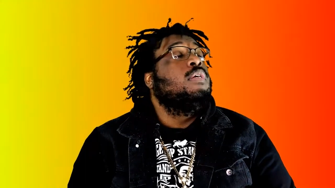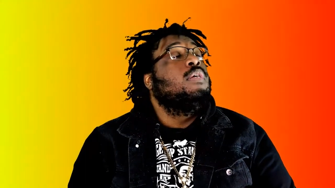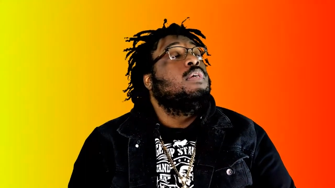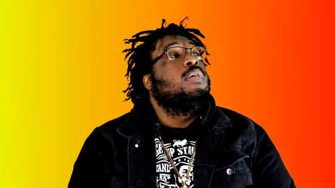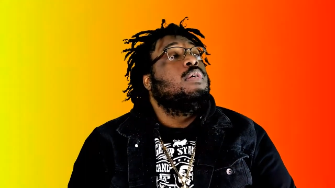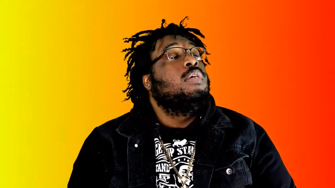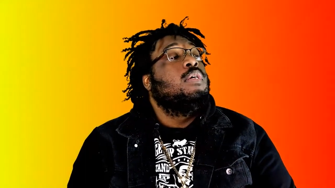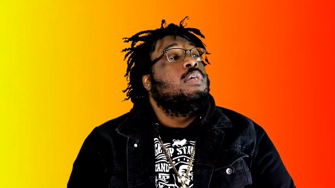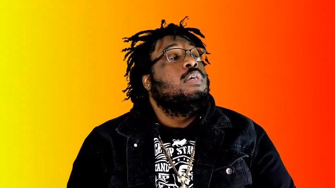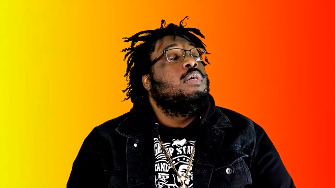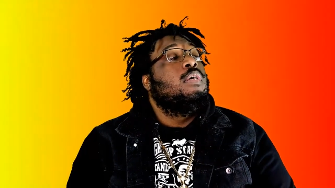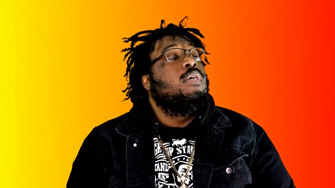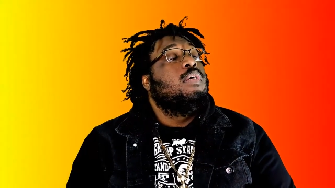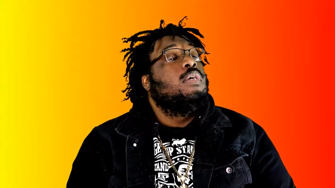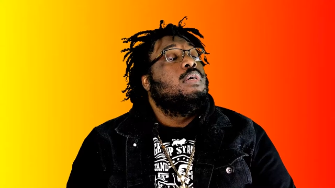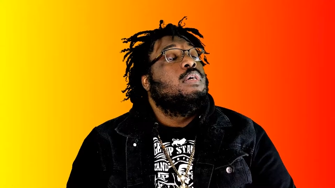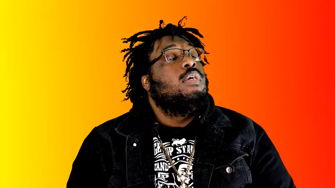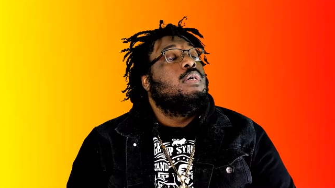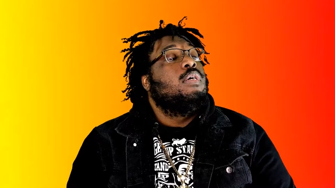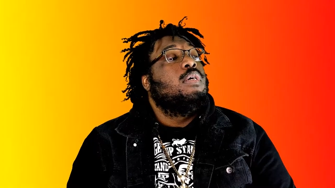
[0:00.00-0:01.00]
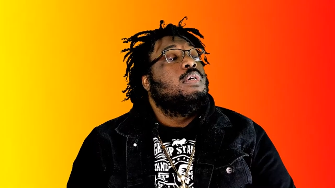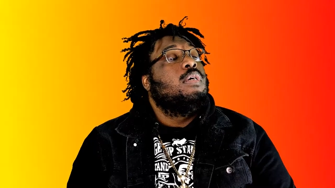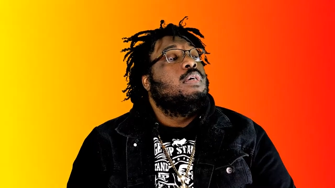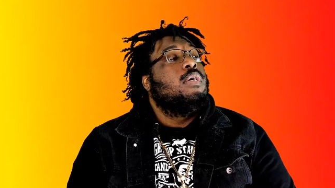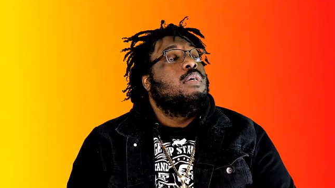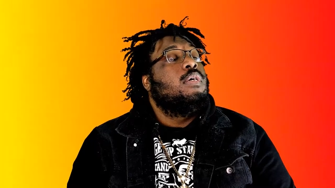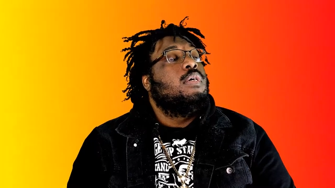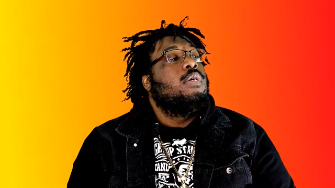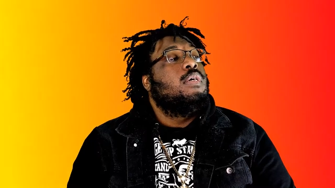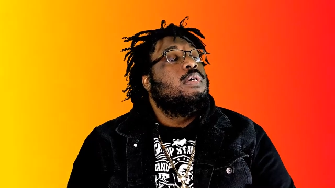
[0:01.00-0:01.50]

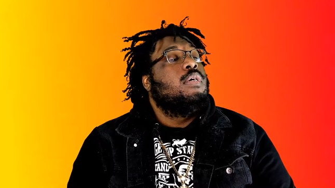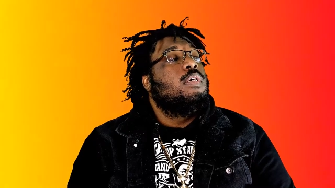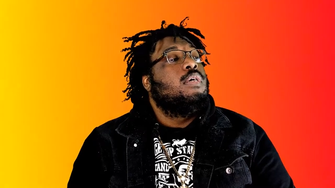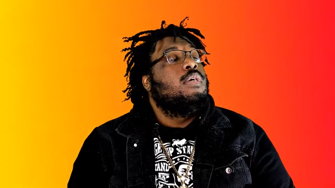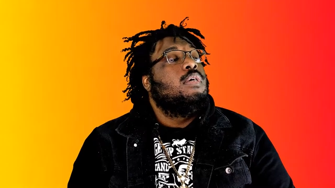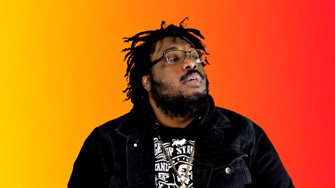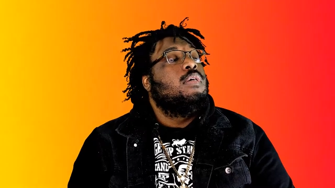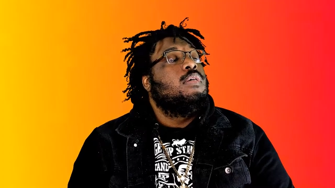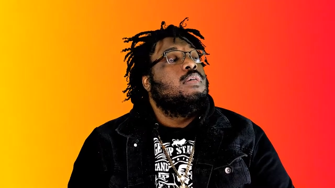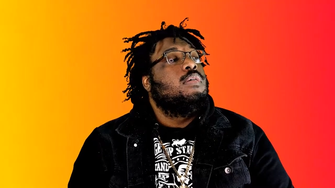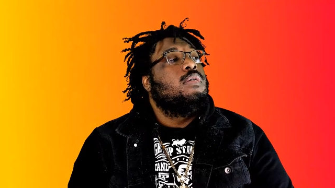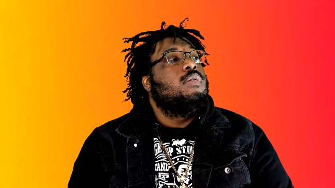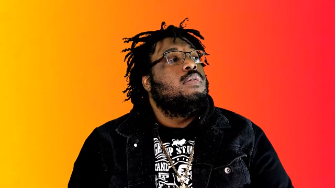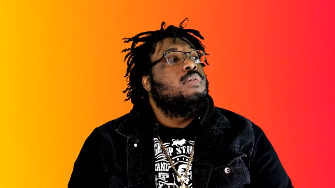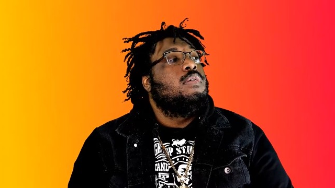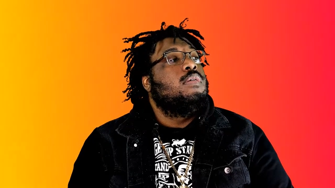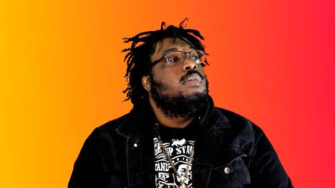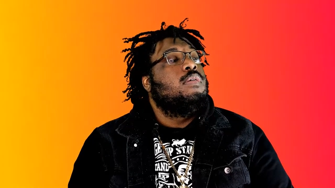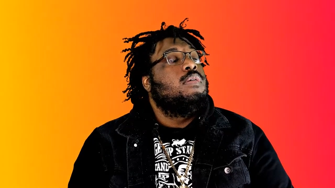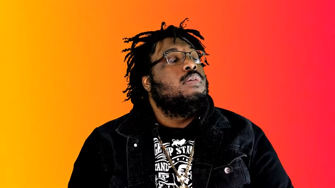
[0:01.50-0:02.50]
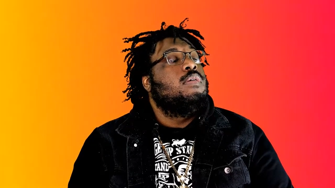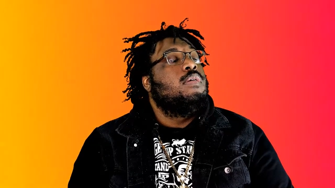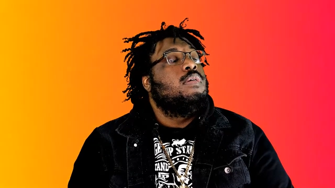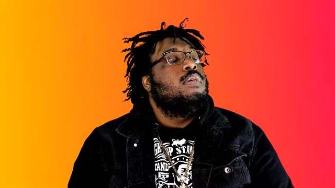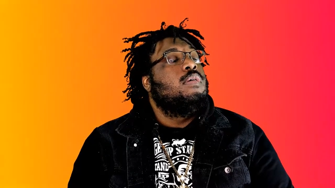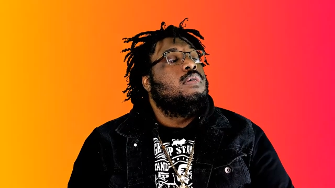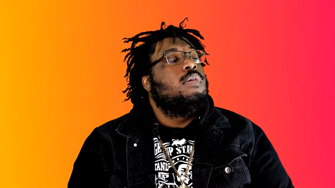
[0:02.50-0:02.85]
(no one is talking)